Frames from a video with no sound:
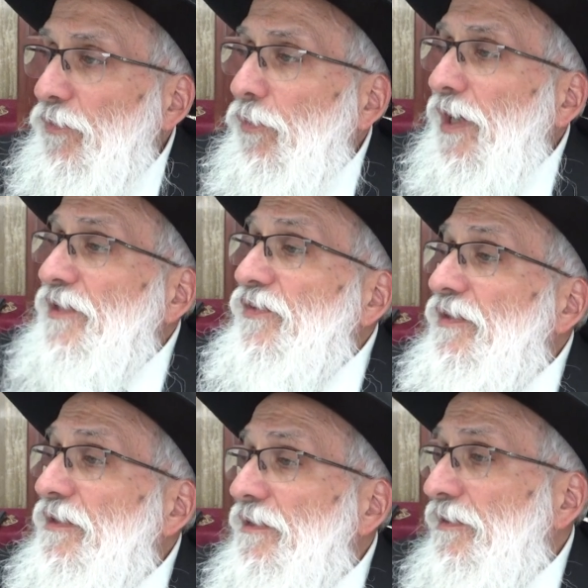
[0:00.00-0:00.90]

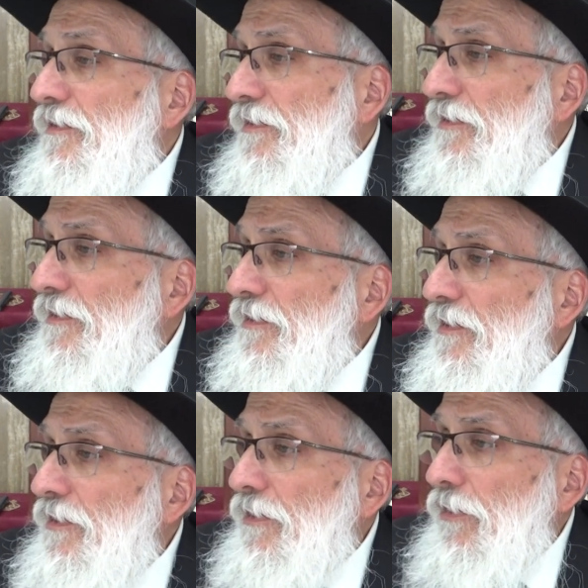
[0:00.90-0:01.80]
What?
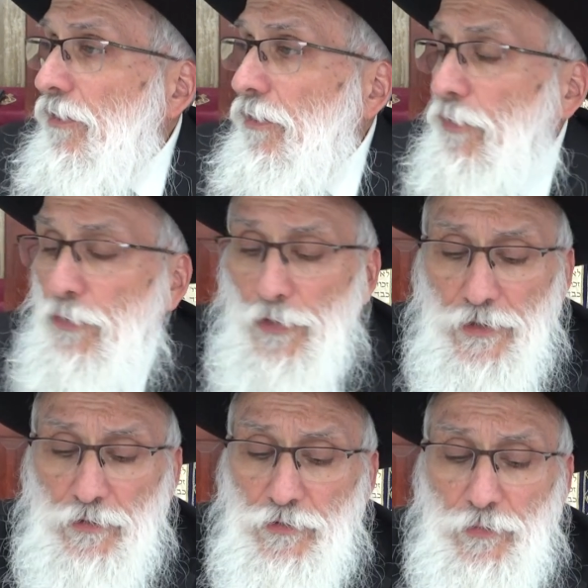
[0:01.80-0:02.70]

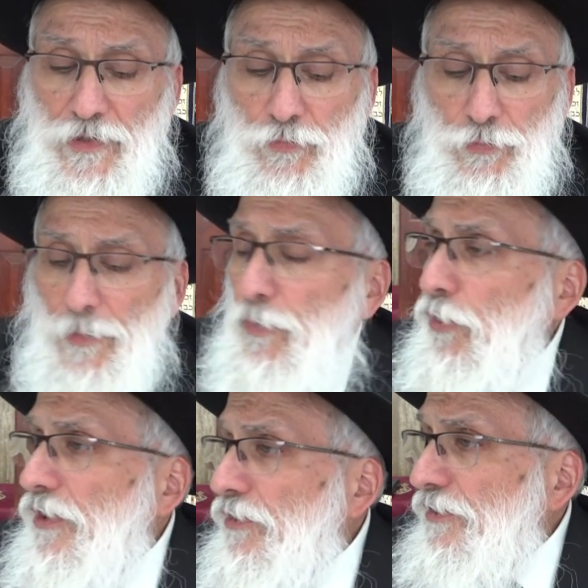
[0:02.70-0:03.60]
Oil, you want to rub
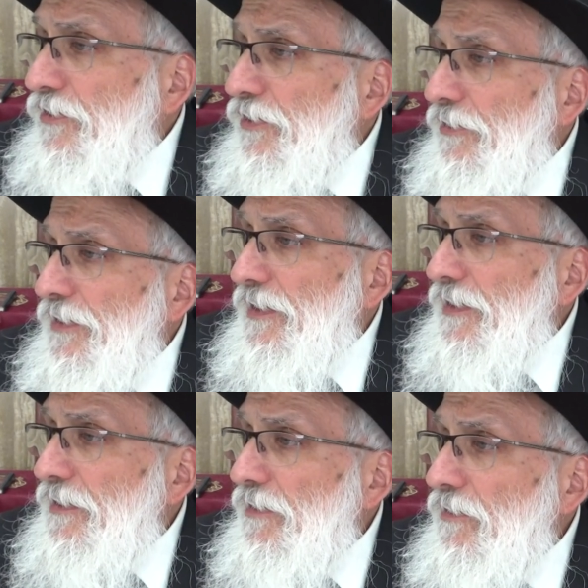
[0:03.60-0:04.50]
oil into your...
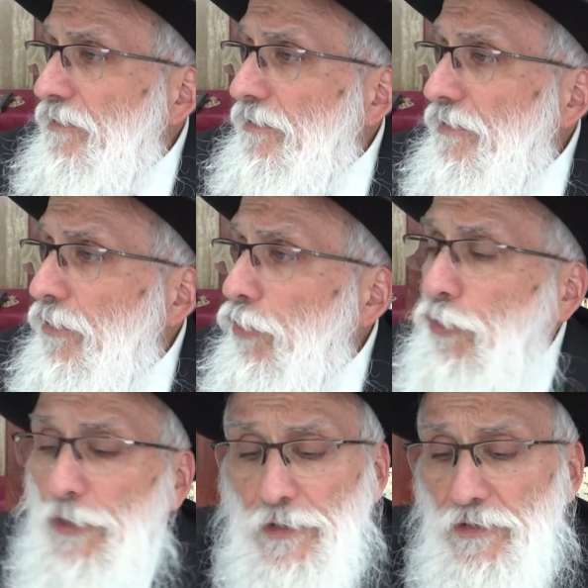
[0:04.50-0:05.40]

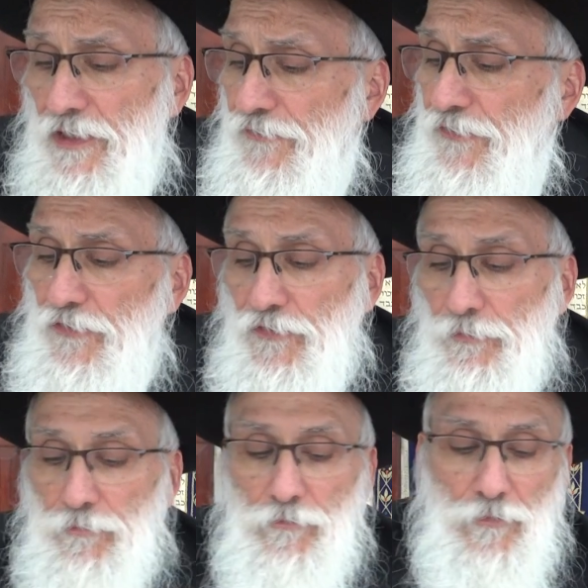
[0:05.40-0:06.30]
Oil, if it's...
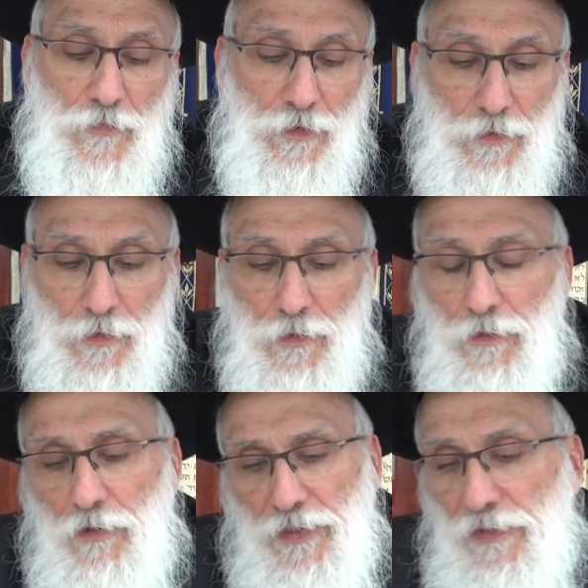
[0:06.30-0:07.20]

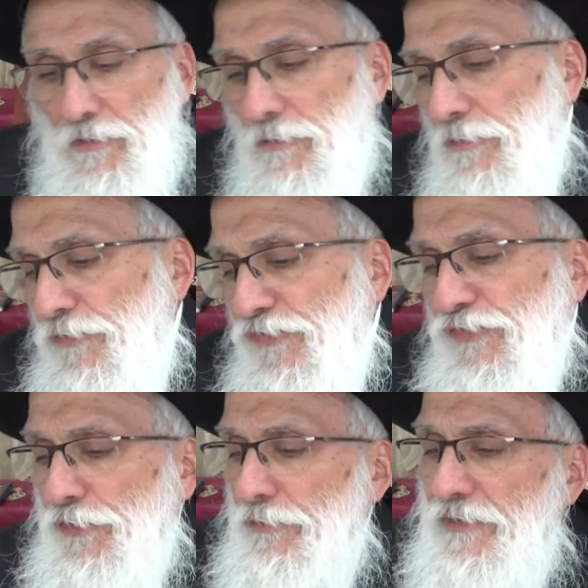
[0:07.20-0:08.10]
Okay.
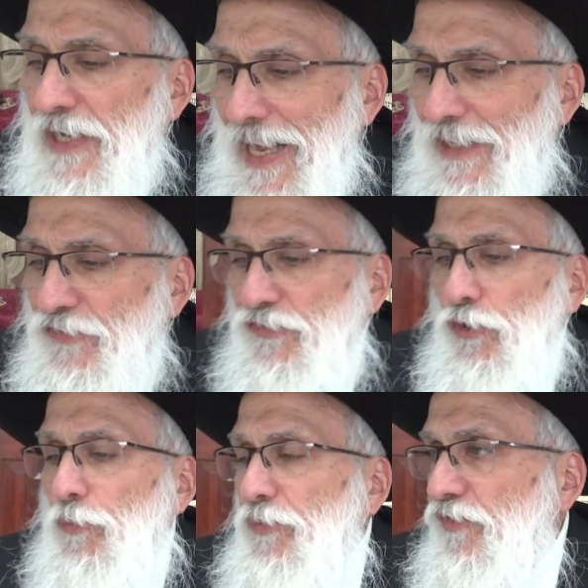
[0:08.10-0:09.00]
Certain hand
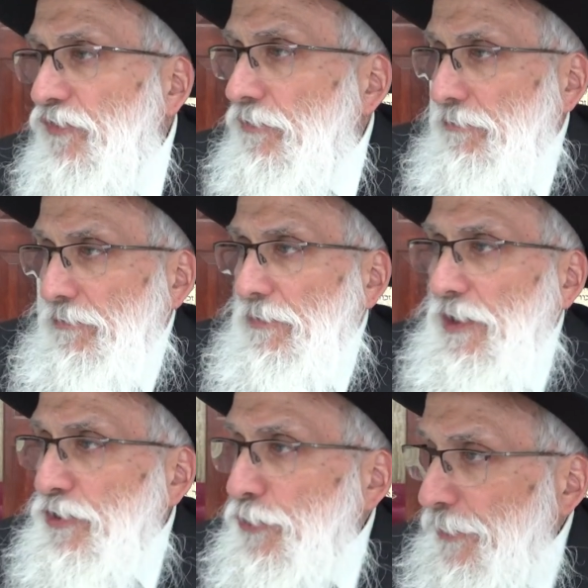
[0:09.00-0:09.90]
soaps
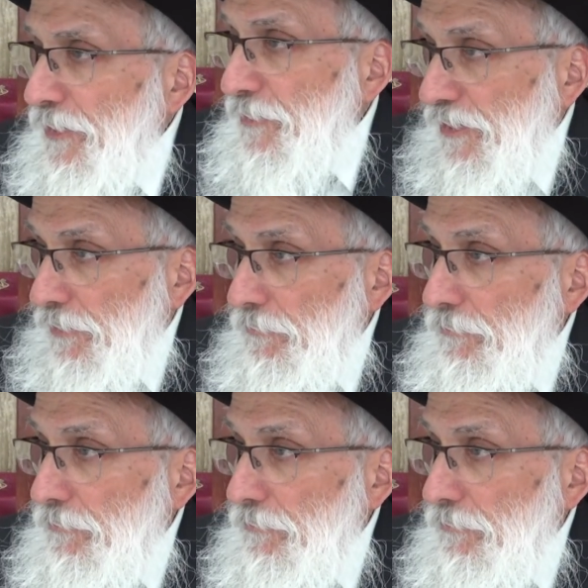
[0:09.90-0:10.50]
are creamy.